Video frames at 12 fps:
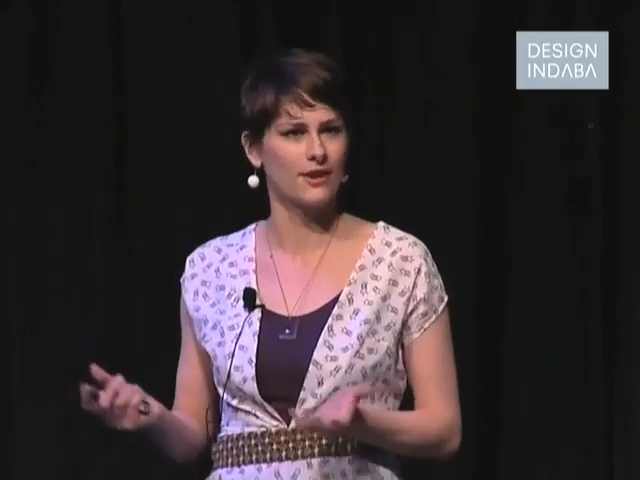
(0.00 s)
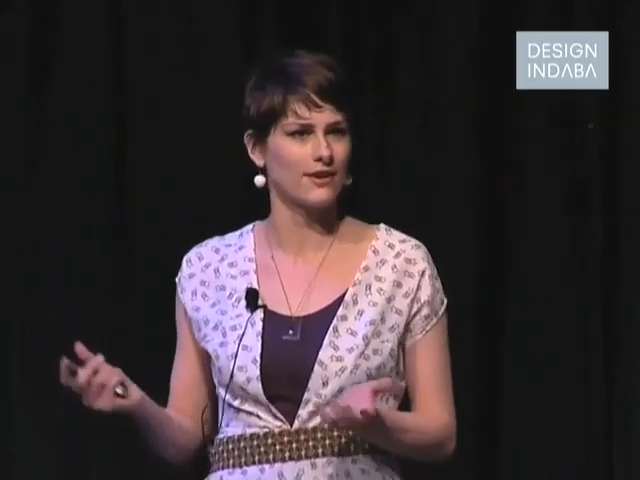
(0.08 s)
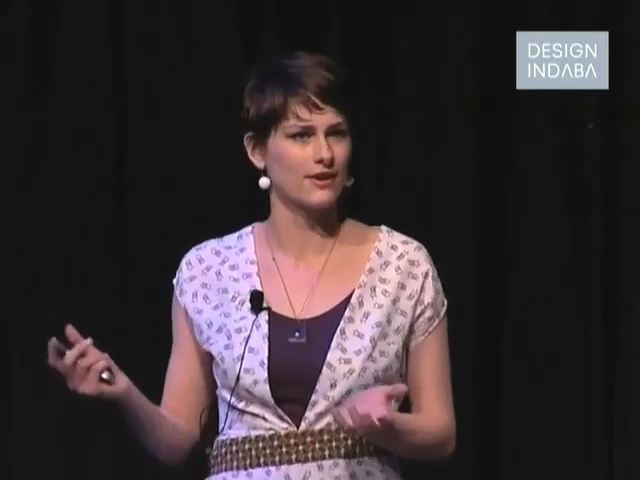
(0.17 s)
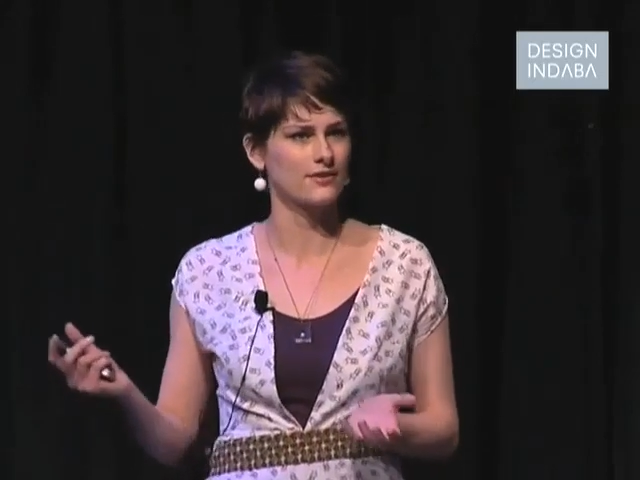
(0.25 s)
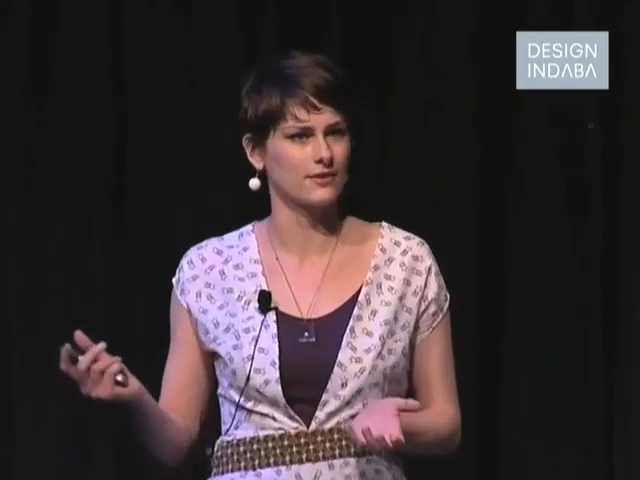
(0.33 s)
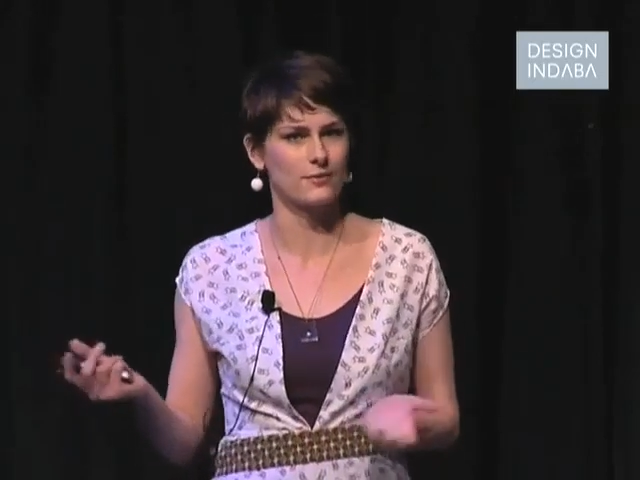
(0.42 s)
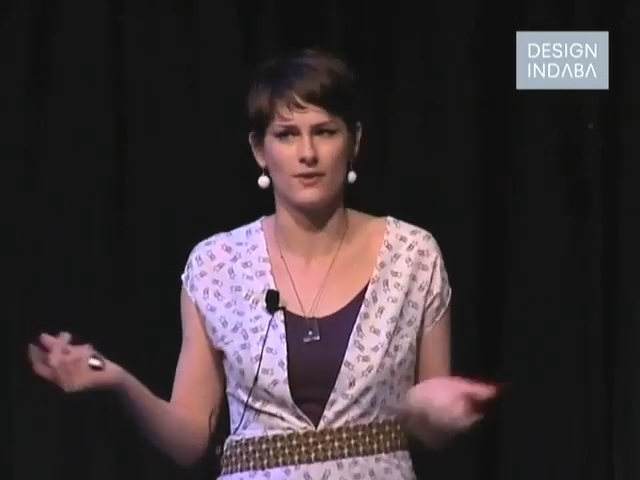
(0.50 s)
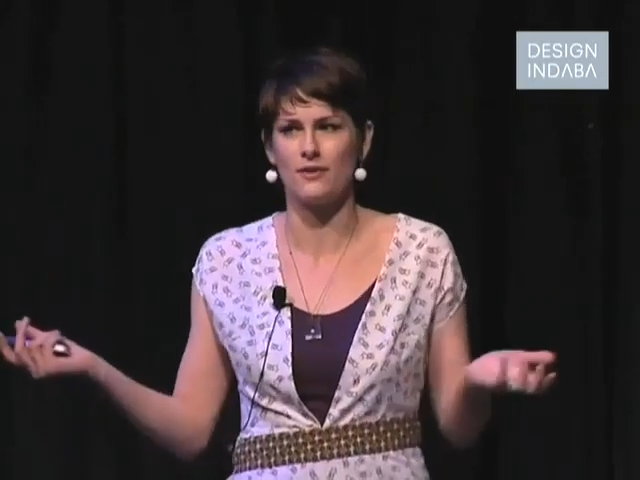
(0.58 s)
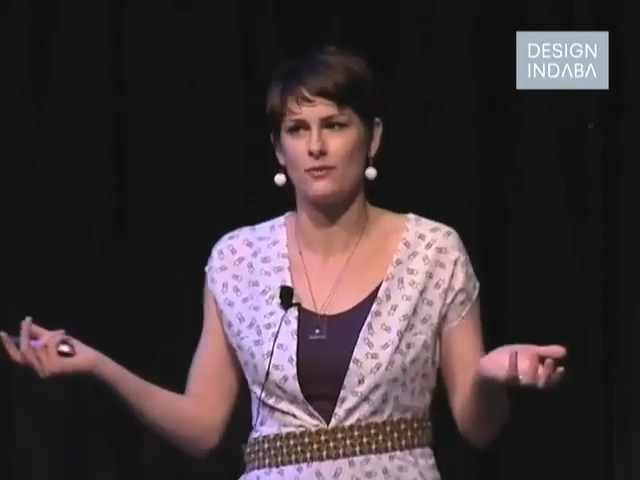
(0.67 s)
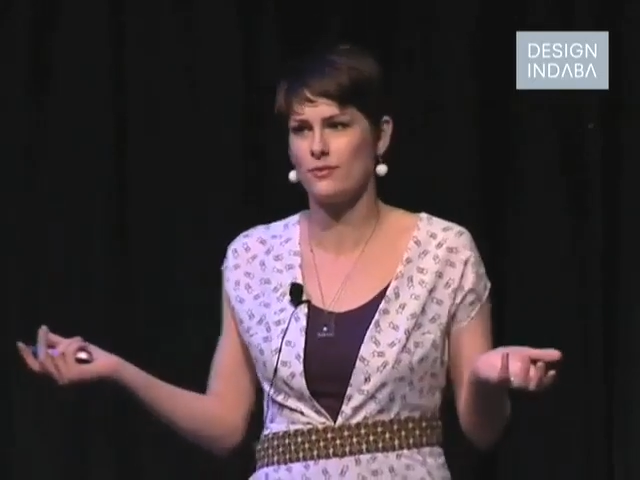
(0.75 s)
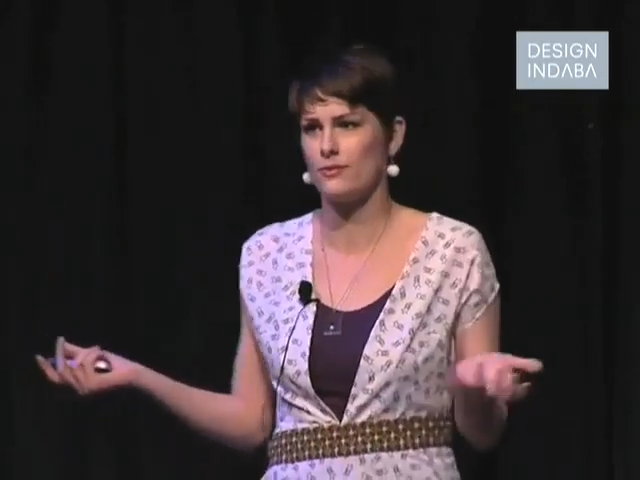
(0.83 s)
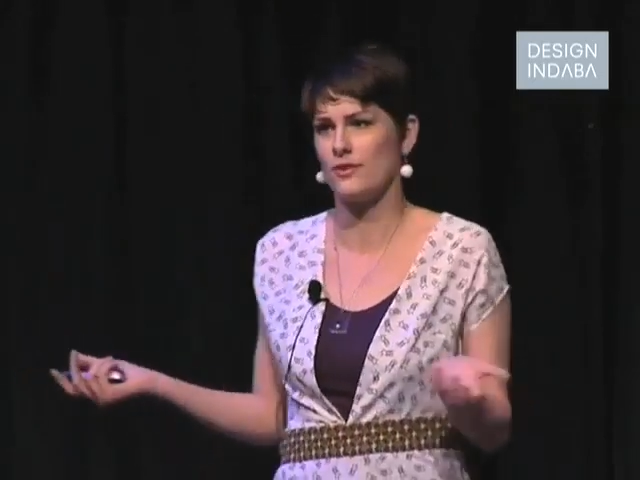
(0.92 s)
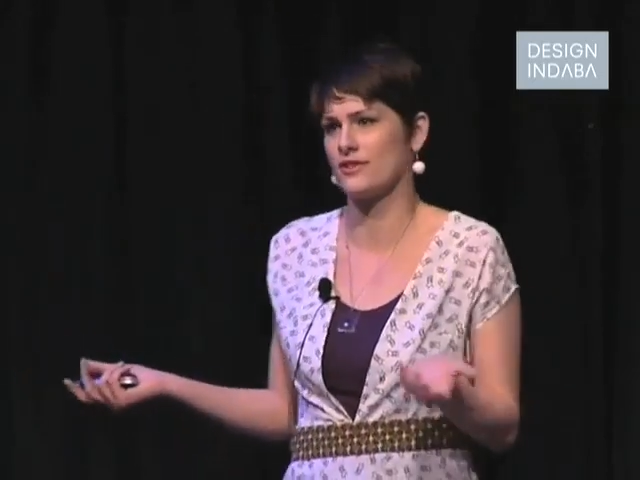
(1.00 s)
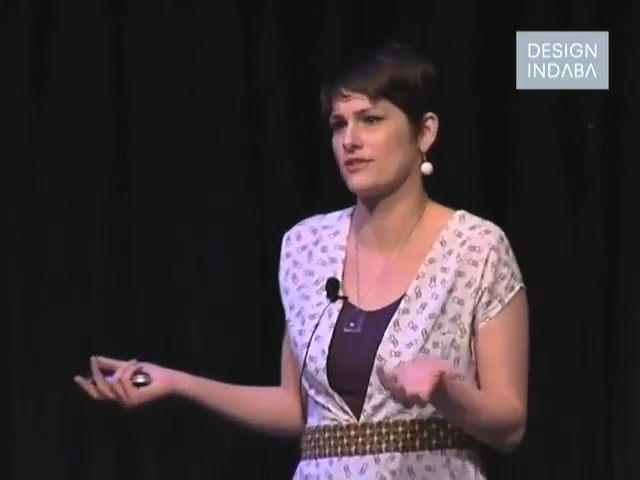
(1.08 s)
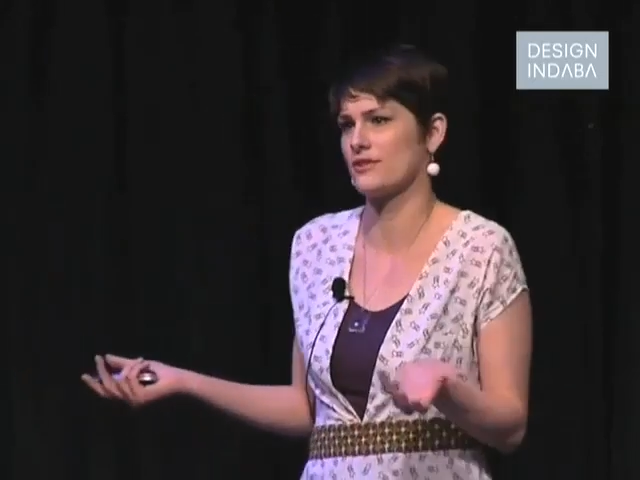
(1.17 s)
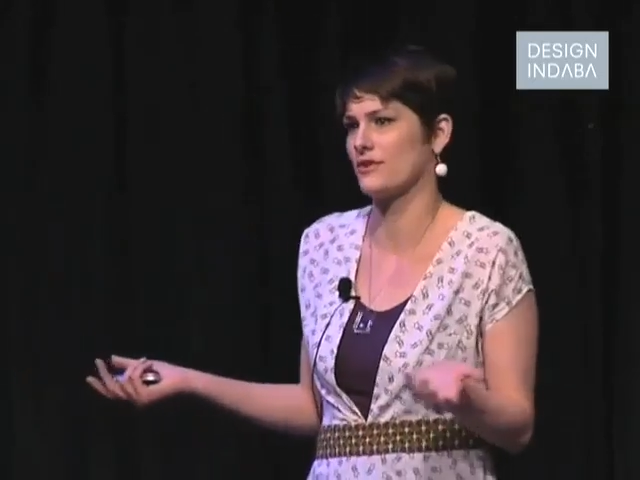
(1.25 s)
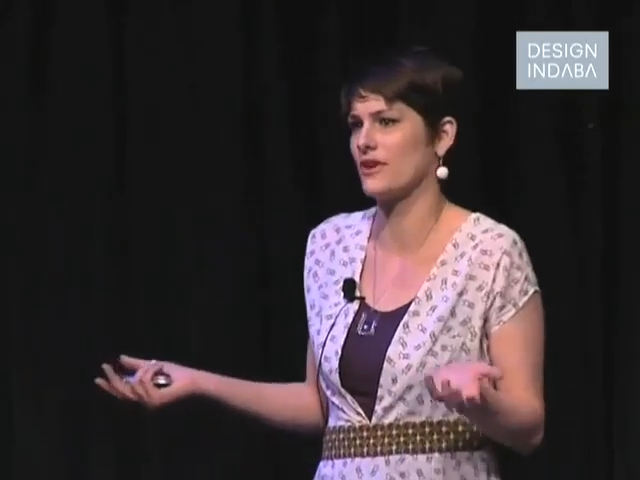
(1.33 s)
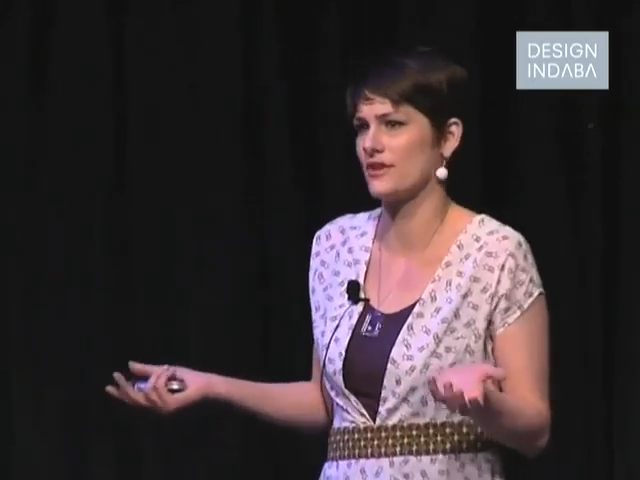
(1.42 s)
And I thought, Well, what
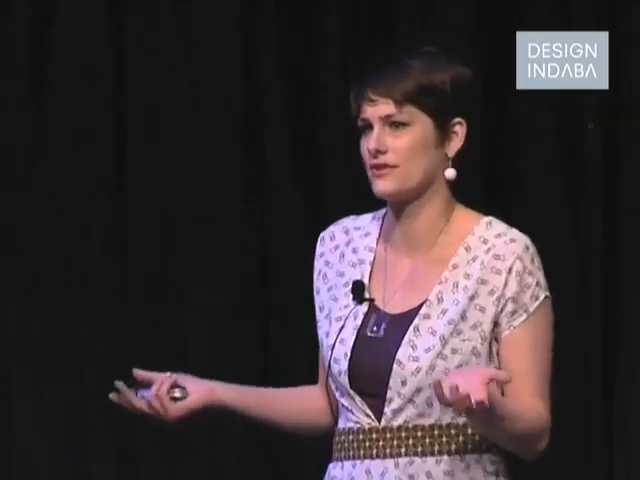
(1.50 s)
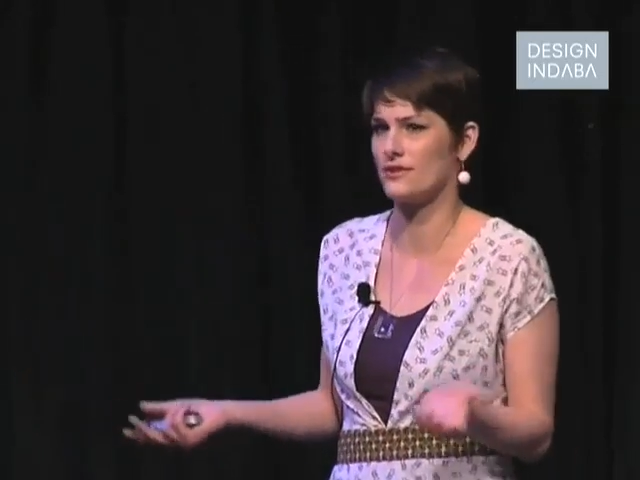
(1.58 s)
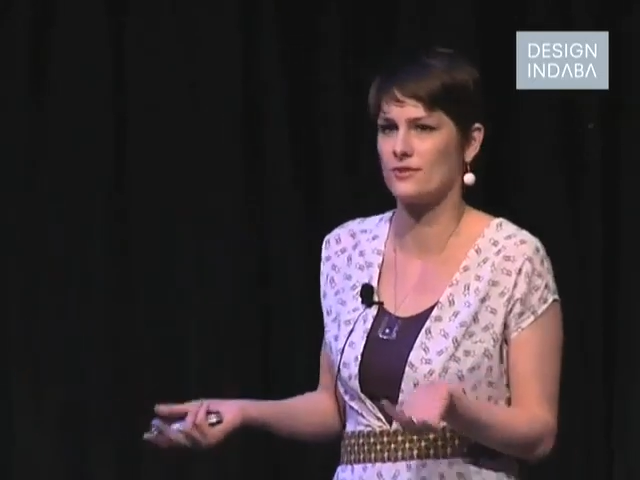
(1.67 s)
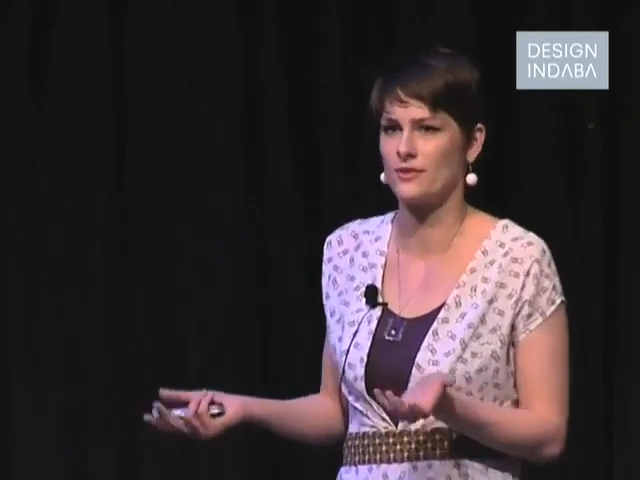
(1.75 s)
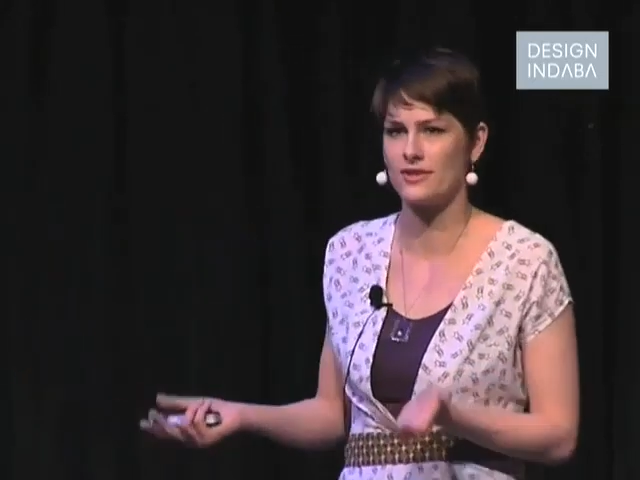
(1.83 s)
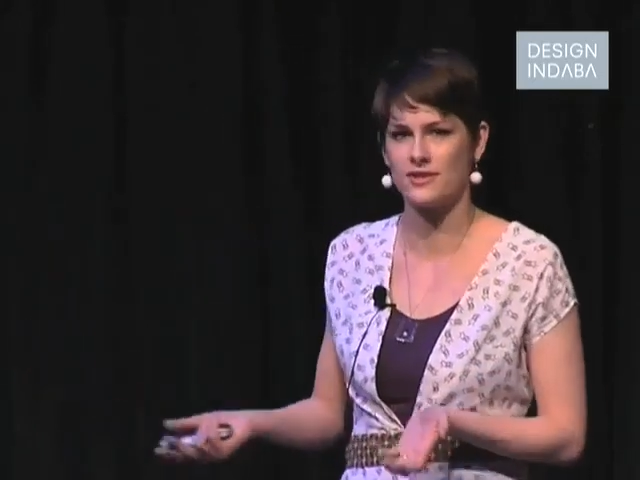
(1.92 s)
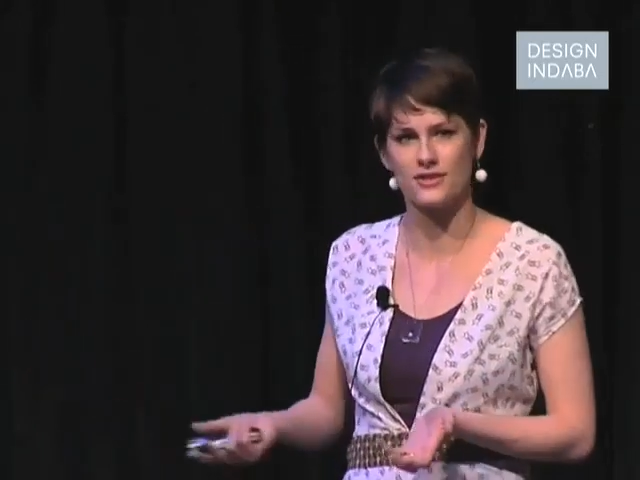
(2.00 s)
should I do with